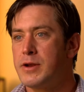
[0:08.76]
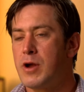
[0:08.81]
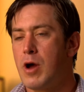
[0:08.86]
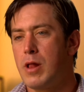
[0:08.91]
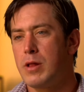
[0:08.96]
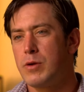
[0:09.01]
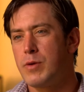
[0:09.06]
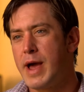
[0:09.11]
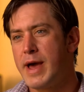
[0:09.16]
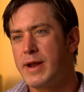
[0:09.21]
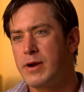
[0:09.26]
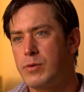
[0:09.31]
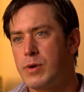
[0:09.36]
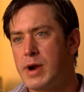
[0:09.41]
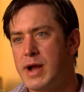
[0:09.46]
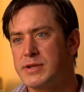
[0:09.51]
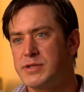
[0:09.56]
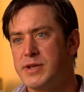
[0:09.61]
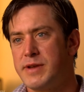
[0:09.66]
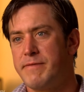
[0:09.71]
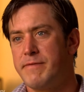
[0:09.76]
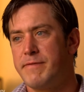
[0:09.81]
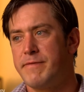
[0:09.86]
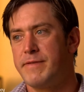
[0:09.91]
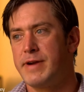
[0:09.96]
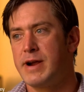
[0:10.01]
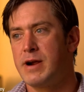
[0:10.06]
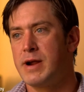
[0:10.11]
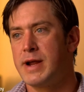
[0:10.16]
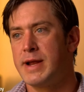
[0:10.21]
Colorado, we're actually
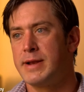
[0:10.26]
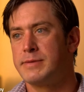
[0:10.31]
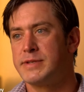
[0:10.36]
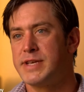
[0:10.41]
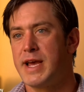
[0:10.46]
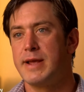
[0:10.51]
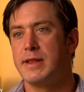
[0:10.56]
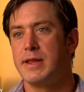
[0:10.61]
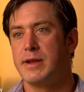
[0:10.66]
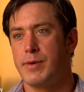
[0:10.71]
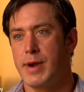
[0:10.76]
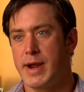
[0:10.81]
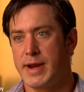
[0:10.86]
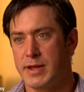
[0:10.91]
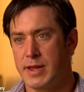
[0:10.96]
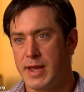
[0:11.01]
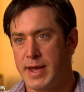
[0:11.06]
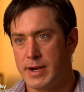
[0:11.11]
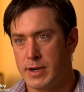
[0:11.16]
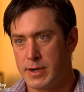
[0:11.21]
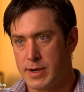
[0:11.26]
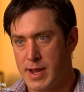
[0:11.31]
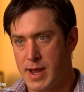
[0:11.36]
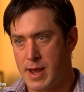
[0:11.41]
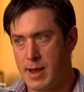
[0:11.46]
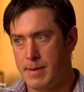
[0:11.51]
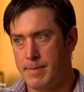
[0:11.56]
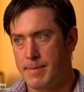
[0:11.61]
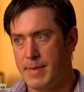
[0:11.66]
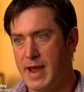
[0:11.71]
very tightly regulated.
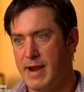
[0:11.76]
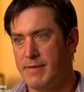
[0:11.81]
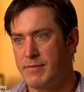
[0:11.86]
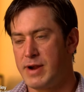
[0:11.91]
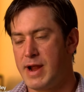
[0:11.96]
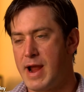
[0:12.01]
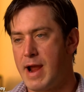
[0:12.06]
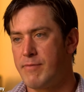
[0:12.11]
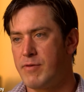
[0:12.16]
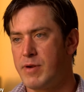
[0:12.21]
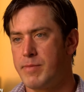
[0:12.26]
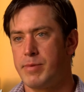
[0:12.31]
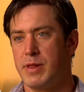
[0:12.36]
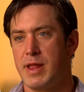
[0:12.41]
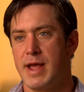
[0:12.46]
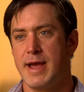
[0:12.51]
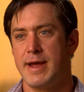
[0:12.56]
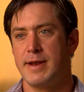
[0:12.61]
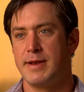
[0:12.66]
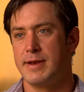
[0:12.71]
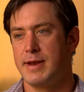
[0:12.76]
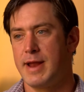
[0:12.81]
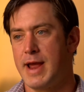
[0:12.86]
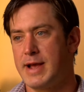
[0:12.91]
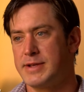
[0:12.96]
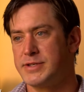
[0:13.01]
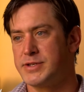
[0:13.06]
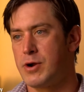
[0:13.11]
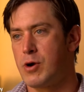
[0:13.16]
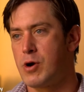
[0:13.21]
Every plant
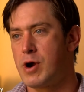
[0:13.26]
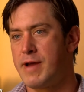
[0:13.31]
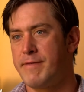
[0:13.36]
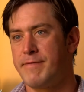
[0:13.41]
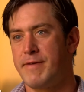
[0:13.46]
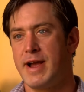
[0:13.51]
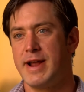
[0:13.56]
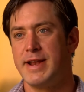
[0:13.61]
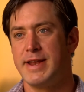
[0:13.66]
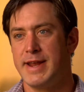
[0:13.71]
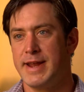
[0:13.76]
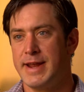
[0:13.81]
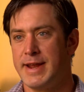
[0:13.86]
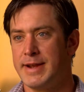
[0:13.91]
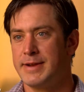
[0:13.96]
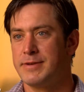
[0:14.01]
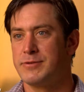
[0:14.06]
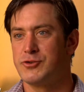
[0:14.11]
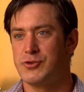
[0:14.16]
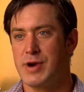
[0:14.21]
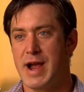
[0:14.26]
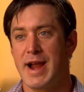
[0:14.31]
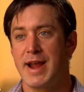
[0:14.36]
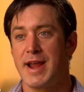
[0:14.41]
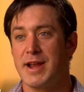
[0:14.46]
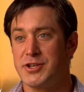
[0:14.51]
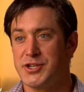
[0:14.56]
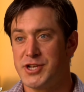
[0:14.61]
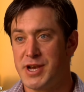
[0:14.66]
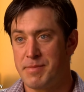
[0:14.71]
has an RFID
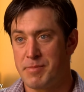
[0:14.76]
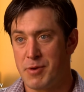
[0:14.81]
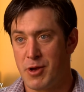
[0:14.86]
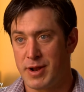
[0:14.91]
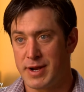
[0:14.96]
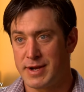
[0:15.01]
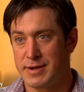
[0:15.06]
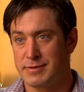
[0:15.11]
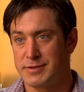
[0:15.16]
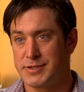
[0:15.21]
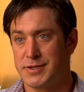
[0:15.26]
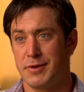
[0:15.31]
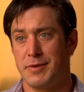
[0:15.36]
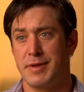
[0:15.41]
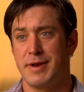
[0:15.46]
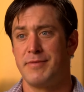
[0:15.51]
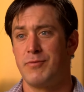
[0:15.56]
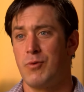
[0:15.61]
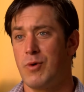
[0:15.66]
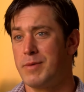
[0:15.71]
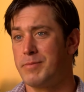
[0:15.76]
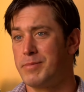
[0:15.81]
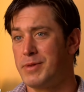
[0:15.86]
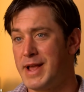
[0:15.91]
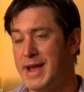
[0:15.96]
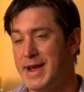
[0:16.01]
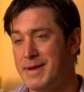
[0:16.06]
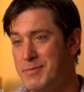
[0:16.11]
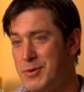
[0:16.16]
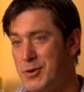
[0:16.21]
tracking chip on it, so that if one
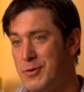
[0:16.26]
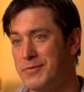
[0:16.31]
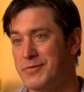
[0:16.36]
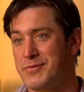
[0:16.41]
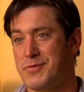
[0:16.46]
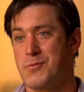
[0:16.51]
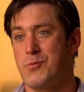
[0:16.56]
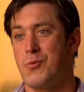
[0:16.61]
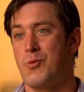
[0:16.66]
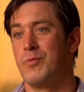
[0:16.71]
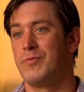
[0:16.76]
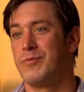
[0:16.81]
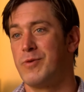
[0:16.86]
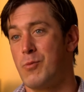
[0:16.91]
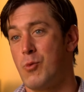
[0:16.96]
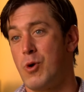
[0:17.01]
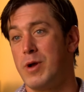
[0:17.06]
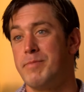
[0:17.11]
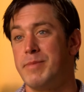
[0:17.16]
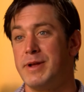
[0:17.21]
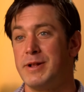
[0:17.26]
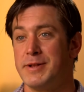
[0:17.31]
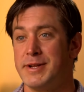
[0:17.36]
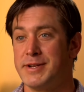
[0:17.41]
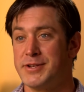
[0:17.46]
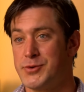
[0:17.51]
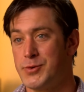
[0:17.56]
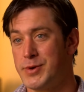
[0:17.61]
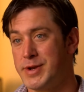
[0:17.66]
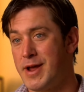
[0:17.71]
plant moves from one
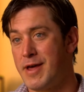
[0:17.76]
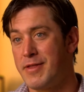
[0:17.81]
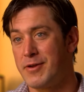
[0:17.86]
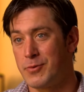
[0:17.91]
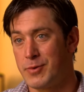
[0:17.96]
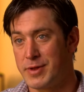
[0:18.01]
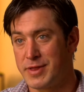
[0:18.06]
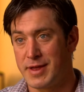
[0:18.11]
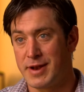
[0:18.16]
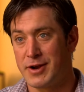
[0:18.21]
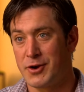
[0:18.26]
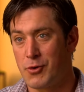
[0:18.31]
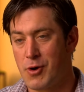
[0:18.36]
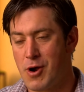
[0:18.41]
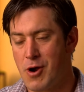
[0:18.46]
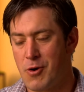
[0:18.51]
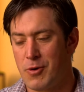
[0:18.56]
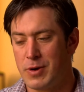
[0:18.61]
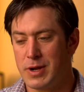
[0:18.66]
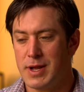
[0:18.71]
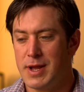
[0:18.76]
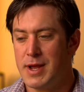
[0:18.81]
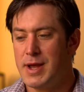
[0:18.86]
building to another within a grow,